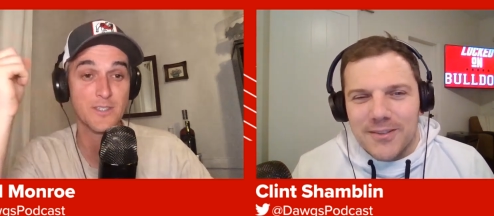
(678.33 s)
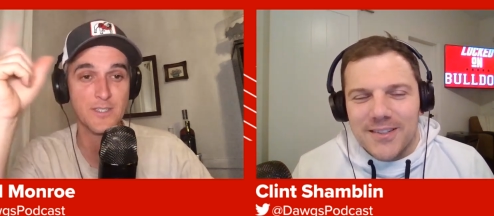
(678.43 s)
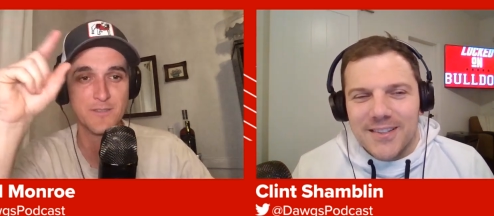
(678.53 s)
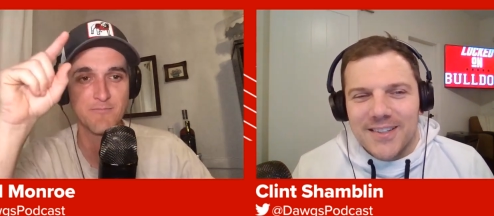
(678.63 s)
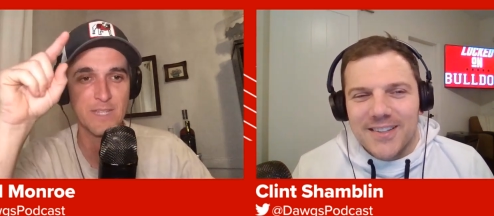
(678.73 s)
Speaker 1: the
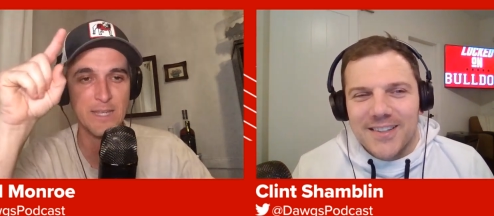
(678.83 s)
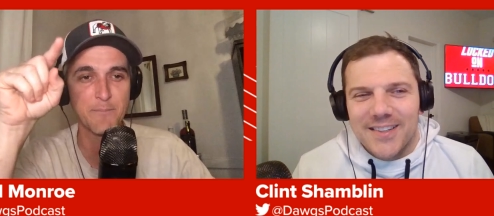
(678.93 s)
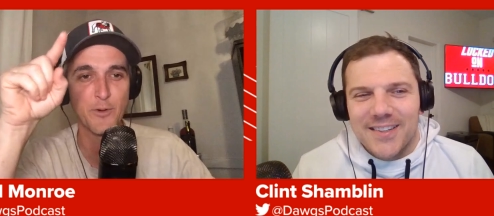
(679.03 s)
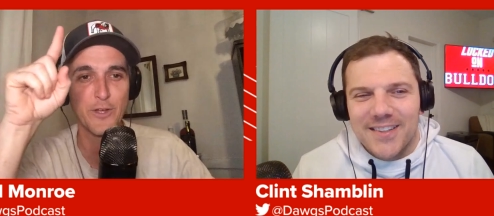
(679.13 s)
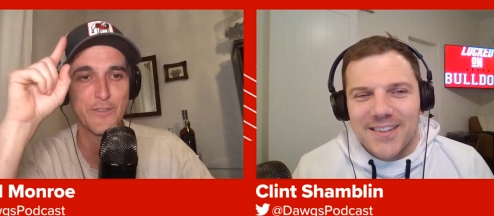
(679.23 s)
in
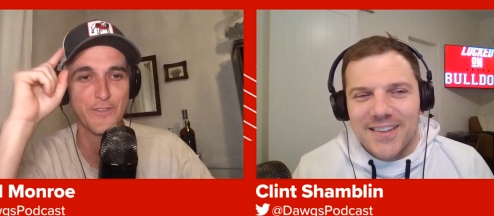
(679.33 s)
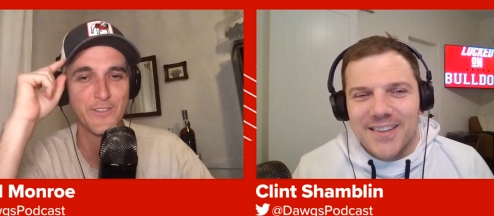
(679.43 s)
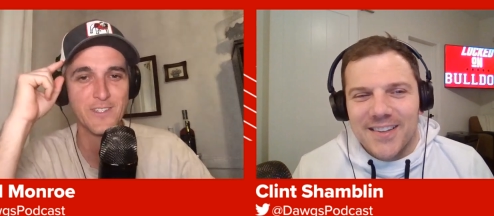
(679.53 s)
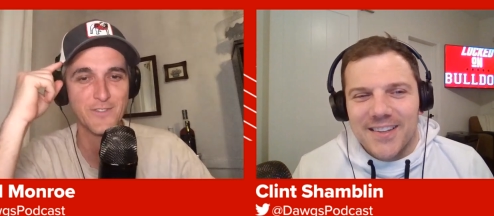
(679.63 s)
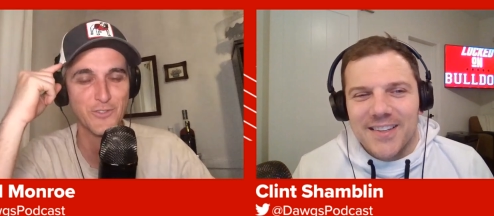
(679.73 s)

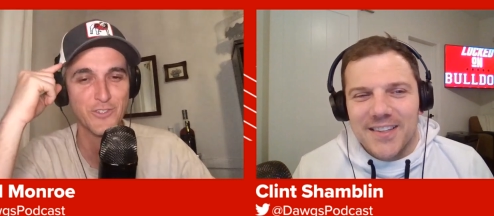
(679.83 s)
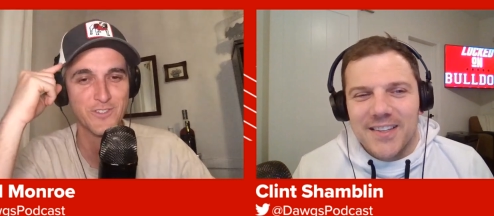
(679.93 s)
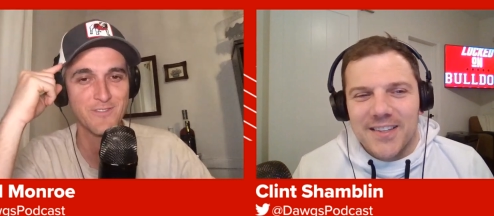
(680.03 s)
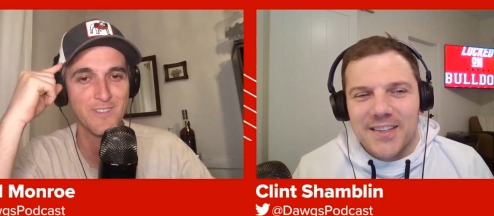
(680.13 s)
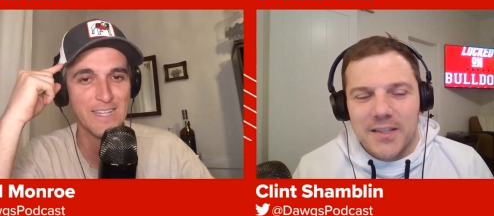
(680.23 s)
parentheses, just
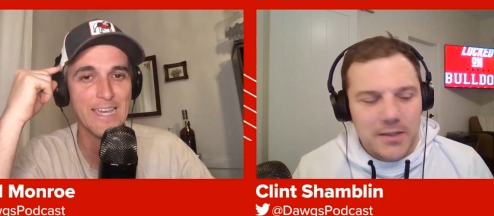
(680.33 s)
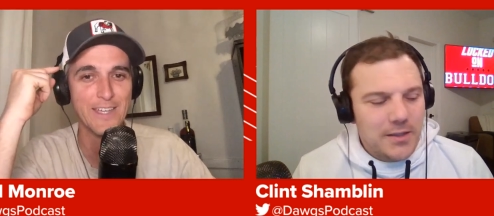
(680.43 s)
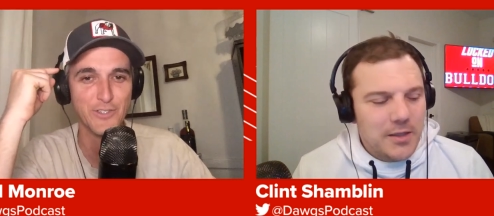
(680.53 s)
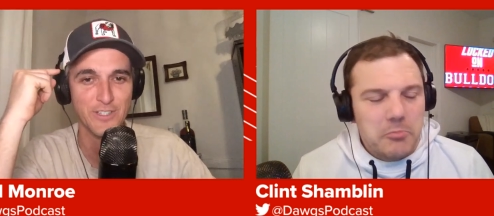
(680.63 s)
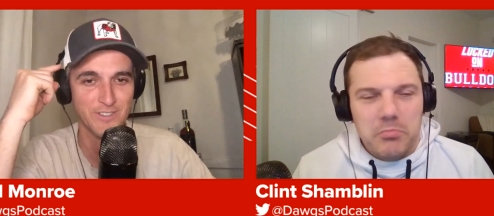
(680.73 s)
the A
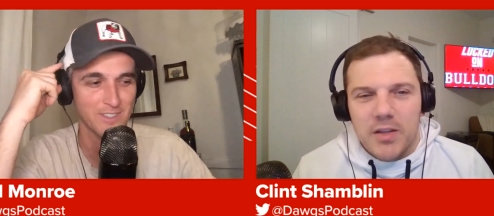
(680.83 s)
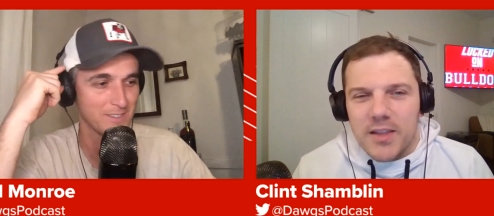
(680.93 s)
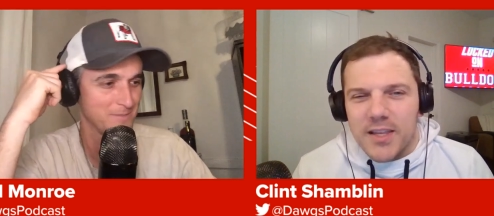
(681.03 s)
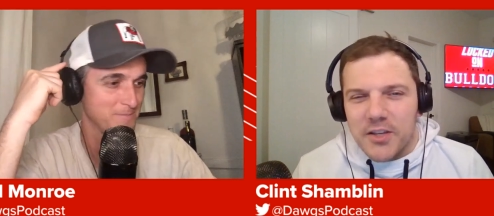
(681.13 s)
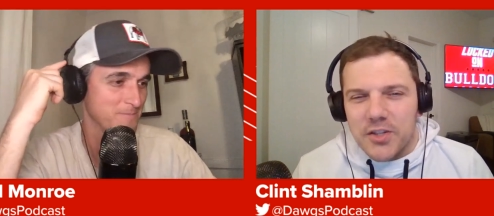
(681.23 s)
J C.
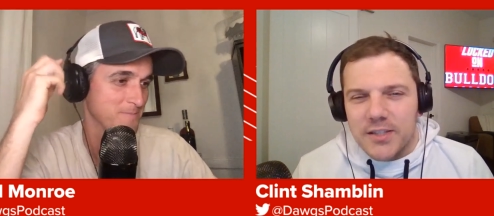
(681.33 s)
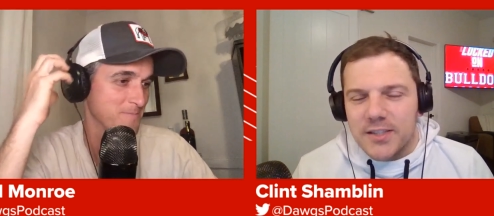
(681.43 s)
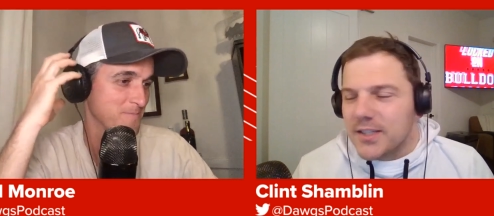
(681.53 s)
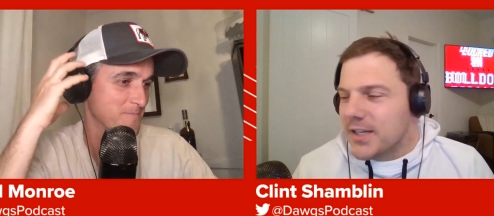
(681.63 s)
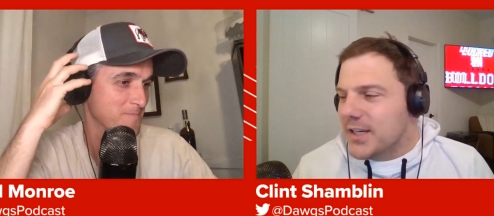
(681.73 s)
The A J
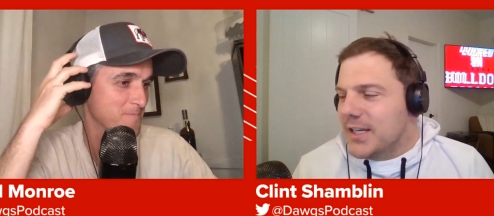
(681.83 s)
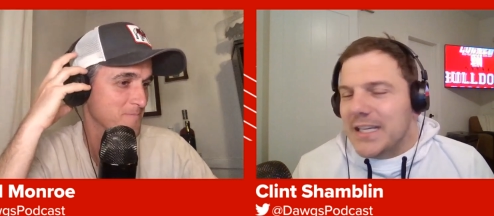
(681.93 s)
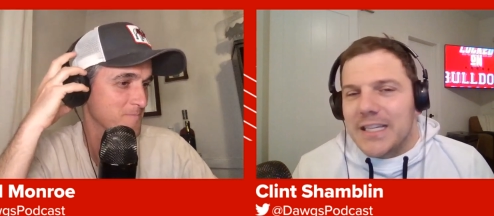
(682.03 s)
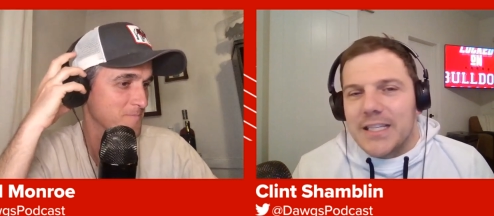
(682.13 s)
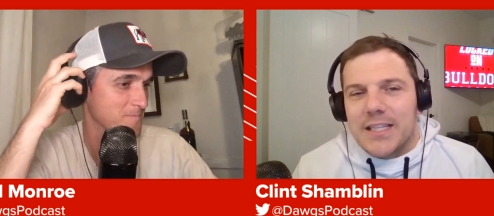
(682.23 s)
C.
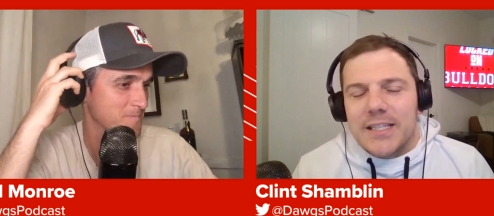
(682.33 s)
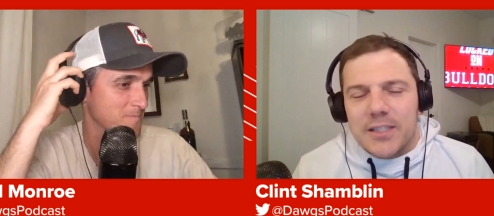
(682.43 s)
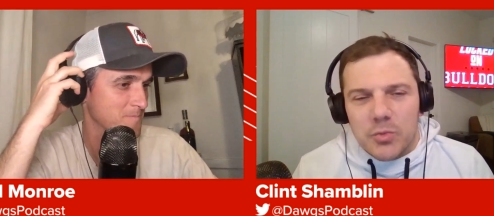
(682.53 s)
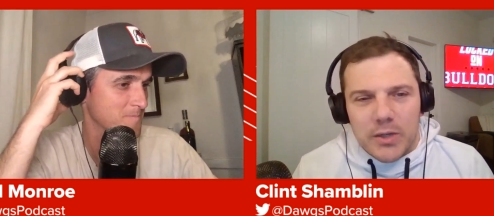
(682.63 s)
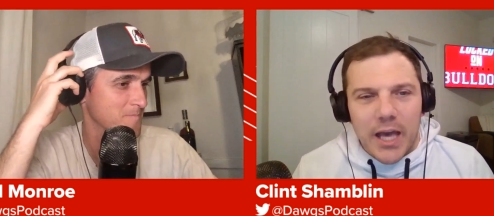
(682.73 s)
This
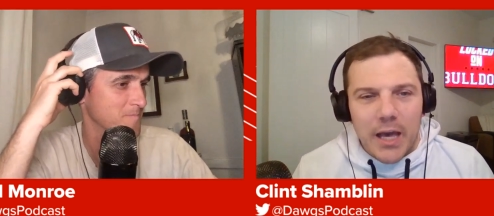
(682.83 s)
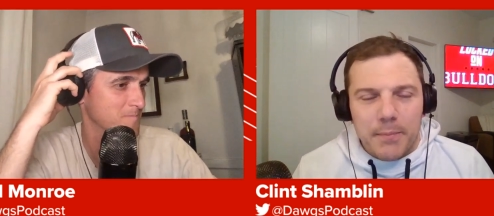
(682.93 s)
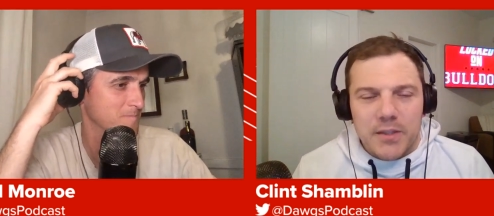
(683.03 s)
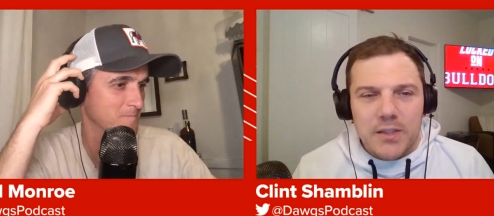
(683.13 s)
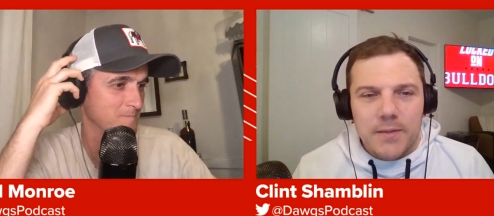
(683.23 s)
is what
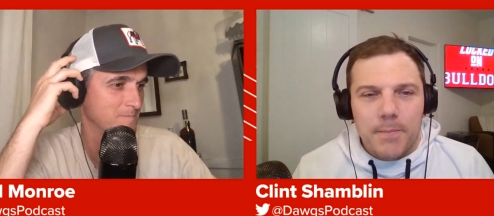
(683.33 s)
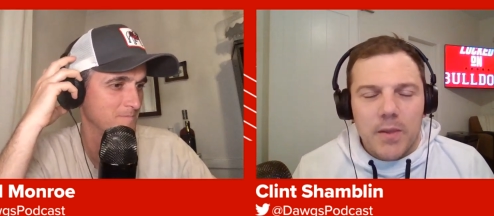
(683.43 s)
happens.